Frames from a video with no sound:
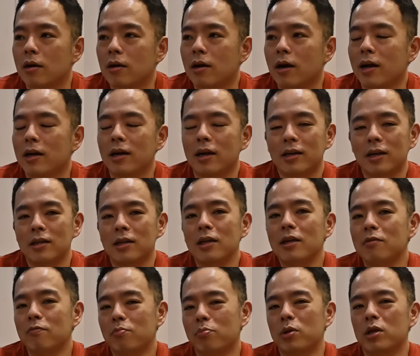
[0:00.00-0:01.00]
I can
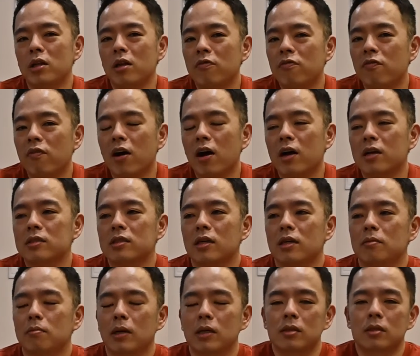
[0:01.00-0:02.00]
eat pretty fast
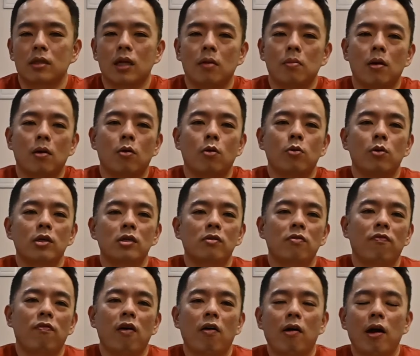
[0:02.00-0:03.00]
and my stomach always
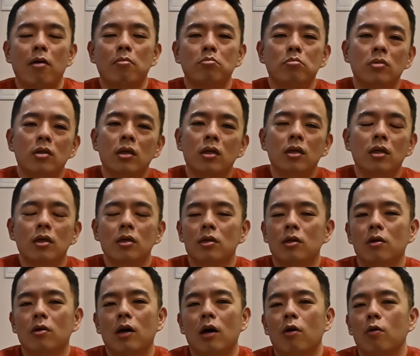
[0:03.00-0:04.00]
felt empty,
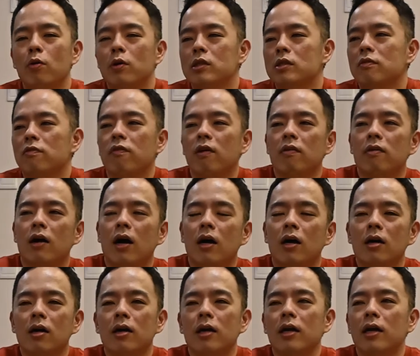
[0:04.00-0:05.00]
I always felt
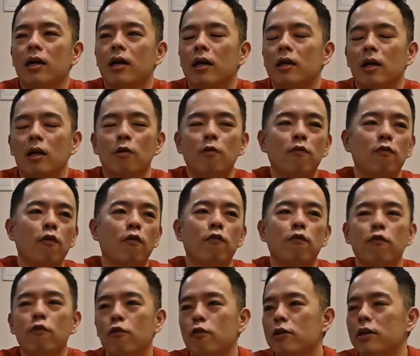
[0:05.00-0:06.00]
hungry and I look for
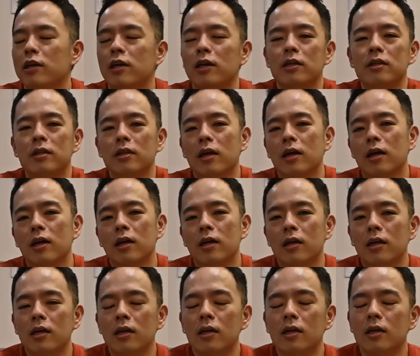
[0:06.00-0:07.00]
food here and there.
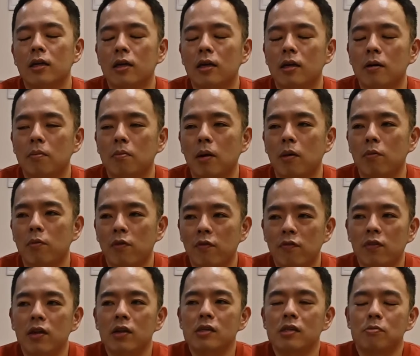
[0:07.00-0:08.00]
But with
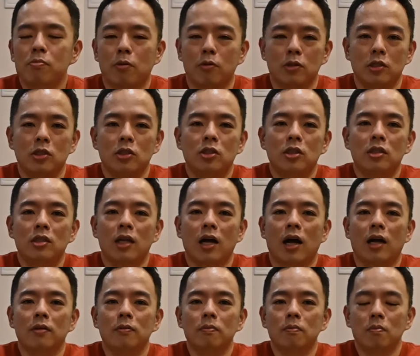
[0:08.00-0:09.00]
this procedure
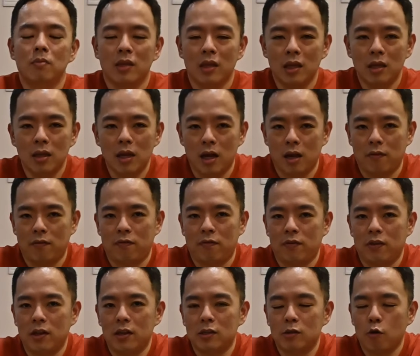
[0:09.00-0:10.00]
done, it had
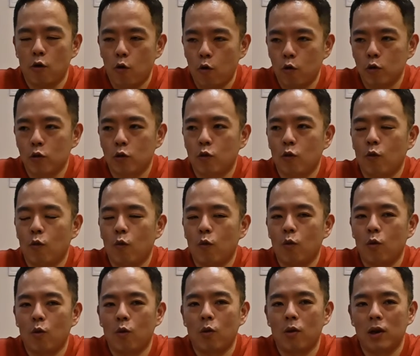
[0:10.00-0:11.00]
this auto
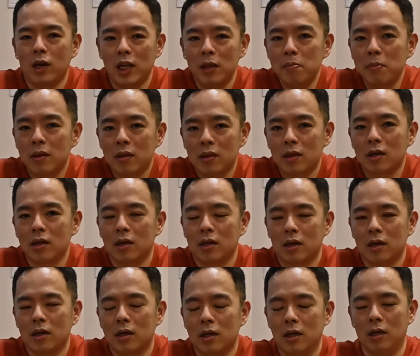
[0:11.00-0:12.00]
limiter
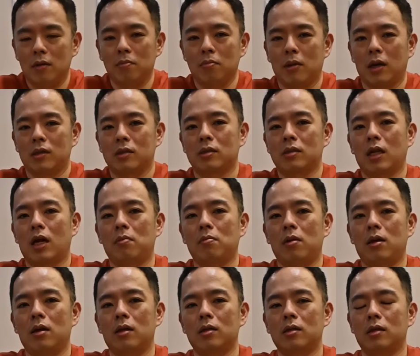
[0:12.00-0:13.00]
in my
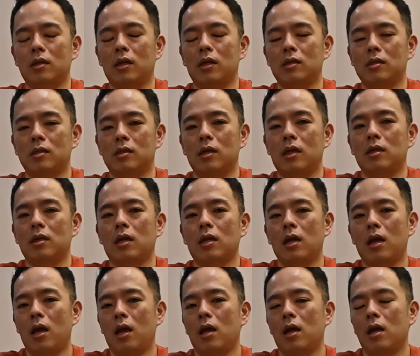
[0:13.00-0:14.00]
stomach that say that,
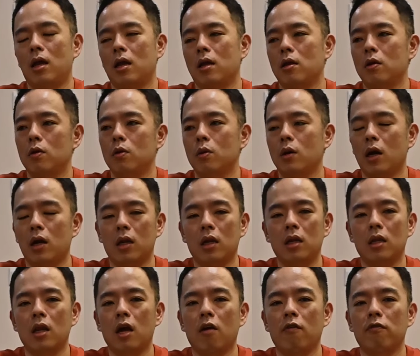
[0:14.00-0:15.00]
hey, you had
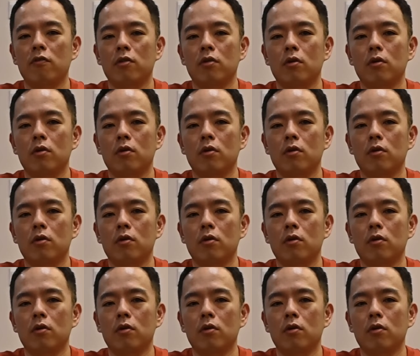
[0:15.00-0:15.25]
enough,